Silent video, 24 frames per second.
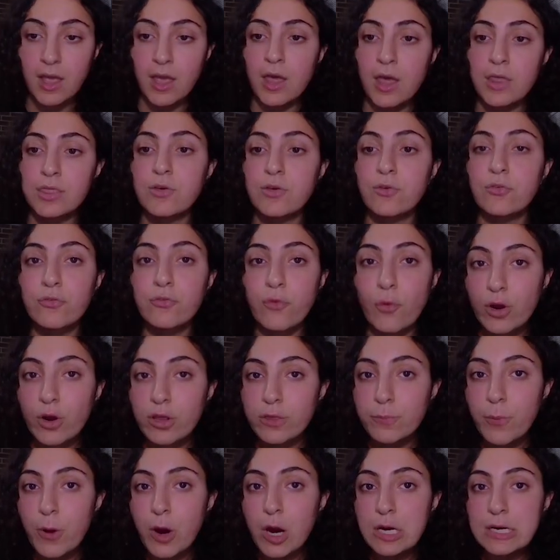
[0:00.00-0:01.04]
The fourth
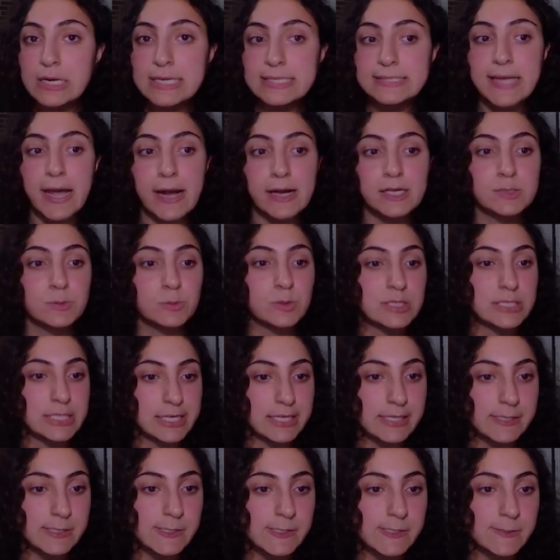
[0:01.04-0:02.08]
part is
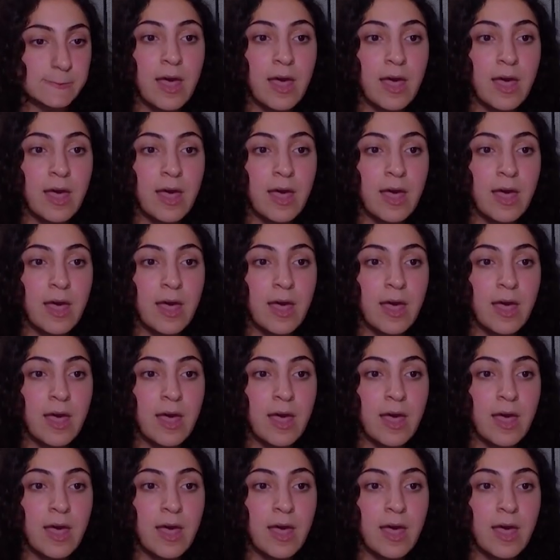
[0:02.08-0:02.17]
expertise.